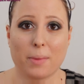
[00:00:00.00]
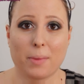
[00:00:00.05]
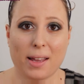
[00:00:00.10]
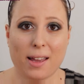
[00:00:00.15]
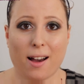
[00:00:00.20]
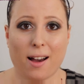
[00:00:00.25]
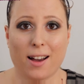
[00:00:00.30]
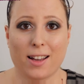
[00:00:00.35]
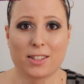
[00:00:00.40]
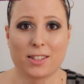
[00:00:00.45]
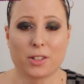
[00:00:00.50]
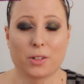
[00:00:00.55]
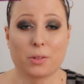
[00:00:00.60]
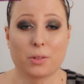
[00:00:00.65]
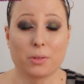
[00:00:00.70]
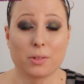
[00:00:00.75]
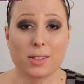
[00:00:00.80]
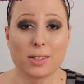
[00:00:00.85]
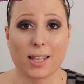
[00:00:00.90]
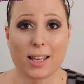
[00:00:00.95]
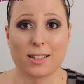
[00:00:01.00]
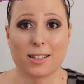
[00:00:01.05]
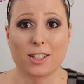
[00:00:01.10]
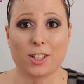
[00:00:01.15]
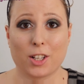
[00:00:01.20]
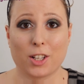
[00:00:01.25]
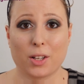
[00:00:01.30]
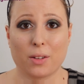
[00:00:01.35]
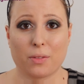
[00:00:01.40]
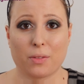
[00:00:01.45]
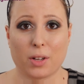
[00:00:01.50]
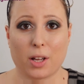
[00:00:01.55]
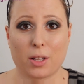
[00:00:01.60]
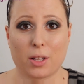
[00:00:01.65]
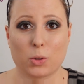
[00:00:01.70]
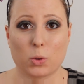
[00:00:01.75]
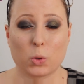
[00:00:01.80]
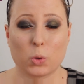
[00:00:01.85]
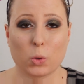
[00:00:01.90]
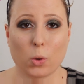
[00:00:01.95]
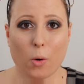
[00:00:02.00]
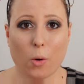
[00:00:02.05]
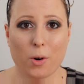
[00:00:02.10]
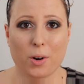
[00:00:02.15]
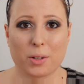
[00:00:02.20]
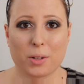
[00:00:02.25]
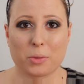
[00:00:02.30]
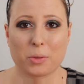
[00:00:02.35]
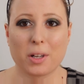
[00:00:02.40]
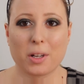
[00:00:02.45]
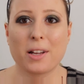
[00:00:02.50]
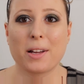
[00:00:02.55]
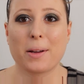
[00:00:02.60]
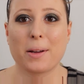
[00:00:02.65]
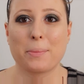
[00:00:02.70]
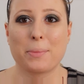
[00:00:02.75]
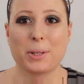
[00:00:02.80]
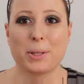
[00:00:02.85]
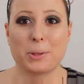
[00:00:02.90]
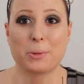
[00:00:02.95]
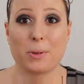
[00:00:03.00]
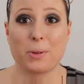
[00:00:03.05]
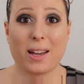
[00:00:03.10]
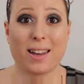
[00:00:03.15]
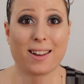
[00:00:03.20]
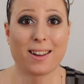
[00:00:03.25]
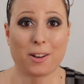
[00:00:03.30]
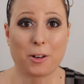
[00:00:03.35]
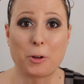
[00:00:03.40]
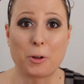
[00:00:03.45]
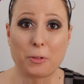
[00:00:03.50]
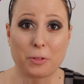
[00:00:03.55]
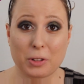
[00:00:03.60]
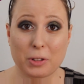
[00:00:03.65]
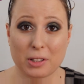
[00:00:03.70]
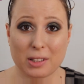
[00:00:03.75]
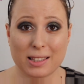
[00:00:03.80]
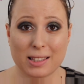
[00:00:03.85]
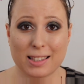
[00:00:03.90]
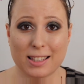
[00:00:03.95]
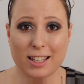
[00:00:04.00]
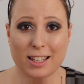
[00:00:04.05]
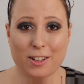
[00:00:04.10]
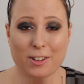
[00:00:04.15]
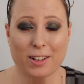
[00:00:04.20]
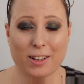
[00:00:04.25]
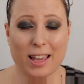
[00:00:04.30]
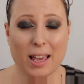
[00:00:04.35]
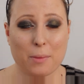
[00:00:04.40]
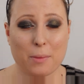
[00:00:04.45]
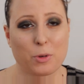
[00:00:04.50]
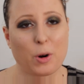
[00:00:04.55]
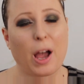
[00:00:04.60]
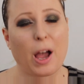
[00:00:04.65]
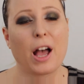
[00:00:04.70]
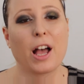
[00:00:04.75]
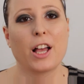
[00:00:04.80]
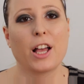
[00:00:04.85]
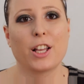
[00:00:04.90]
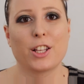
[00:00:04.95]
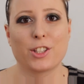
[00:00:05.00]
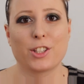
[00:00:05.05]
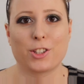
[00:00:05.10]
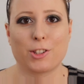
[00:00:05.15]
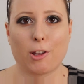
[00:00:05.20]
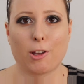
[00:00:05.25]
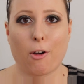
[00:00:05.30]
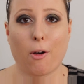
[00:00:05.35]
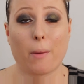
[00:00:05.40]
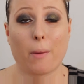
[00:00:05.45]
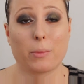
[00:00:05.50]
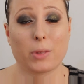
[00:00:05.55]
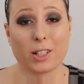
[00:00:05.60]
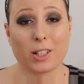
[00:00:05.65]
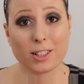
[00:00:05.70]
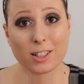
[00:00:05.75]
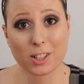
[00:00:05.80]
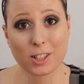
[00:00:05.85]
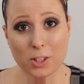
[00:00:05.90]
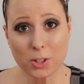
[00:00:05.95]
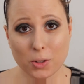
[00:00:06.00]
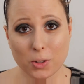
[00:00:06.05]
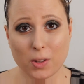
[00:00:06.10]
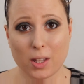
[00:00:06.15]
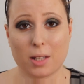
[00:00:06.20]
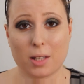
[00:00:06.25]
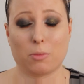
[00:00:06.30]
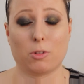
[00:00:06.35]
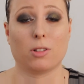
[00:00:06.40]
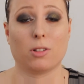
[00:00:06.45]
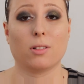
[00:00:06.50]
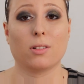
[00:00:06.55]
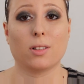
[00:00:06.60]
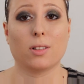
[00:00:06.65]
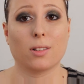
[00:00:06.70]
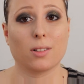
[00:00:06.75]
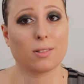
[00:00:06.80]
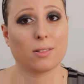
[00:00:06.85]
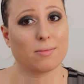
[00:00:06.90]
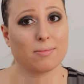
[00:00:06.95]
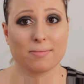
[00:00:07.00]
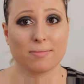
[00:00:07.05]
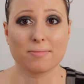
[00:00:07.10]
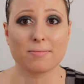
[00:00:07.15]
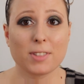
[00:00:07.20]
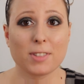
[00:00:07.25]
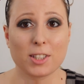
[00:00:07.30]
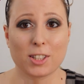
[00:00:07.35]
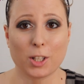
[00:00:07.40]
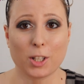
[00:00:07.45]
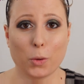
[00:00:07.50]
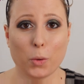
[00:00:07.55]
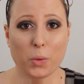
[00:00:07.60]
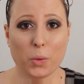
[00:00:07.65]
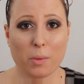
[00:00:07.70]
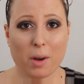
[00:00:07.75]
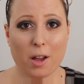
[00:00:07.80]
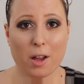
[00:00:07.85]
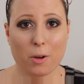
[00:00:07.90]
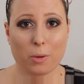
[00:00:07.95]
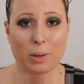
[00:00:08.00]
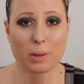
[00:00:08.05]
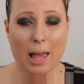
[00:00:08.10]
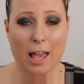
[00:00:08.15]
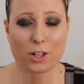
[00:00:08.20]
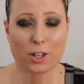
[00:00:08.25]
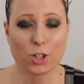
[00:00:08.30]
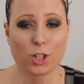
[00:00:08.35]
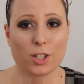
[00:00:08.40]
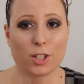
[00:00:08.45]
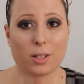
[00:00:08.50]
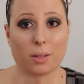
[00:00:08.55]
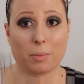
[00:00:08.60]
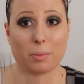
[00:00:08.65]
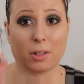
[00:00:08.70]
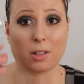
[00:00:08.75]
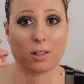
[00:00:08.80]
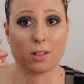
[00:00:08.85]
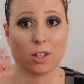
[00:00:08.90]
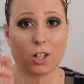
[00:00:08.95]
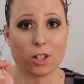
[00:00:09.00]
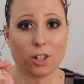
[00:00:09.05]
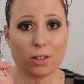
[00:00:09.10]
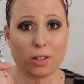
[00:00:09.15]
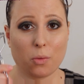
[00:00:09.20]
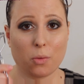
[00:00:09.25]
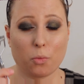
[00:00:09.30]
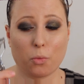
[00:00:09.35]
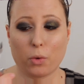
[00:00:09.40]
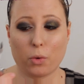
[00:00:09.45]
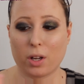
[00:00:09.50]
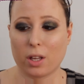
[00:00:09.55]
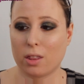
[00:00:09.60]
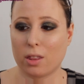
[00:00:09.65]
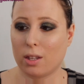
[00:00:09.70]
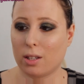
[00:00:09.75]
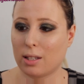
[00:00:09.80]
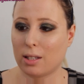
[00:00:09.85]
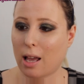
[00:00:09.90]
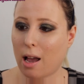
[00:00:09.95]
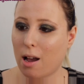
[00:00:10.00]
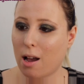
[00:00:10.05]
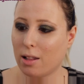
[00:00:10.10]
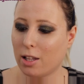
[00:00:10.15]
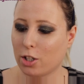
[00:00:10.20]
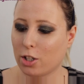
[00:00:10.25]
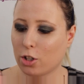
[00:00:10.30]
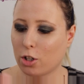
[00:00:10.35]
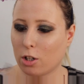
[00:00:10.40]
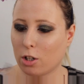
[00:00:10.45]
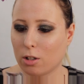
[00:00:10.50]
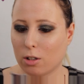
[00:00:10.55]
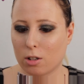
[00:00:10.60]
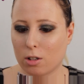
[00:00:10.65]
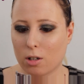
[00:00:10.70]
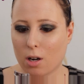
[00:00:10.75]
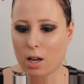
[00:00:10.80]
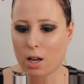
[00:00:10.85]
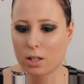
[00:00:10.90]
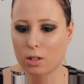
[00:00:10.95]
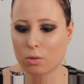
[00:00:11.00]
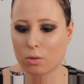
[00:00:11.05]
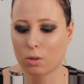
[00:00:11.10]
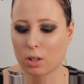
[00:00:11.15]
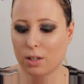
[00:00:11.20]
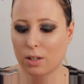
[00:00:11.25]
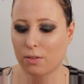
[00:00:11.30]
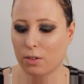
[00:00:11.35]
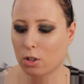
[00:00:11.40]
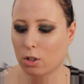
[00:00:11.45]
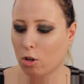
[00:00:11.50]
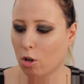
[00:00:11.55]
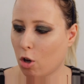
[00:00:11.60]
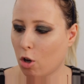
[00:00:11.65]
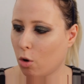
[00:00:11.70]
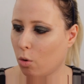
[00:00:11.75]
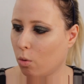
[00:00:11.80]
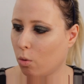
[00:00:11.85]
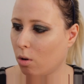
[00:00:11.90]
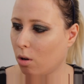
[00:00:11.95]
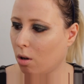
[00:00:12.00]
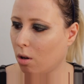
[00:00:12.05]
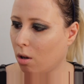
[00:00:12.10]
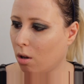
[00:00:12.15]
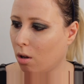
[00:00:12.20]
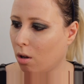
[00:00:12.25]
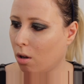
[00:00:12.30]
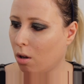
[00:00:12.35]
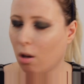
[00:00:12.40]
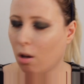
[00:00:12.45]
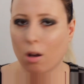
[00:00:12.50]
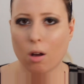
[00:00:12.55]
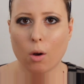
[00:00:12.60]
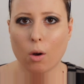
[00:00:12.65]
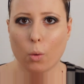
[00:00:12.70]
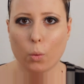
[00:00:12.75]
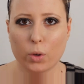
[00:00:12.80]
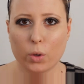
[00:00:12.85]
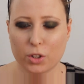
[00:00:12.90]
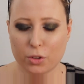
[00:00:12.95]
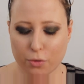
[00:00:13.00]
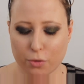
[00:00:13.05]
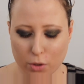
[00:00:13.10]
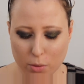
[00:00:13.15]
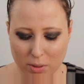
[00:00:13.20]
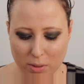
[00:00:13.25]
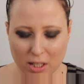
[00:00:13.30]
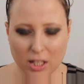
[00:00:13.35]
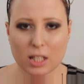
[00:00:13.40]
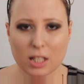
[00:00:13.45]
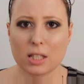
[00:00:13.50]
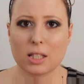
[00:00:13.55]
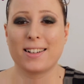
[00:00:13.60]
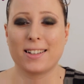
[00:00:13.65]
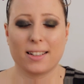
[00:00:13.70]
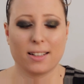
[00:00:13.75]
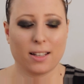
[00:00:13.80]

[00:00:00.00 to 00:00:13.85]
my eyes are sensitive and sore and a bit red. I don't know if you can see it on camera. So I'm not gonna do that. I'm just gonna stick with my own lashes, and I'm gonna curl them with this eyelash curler. I don't even know which firm it is.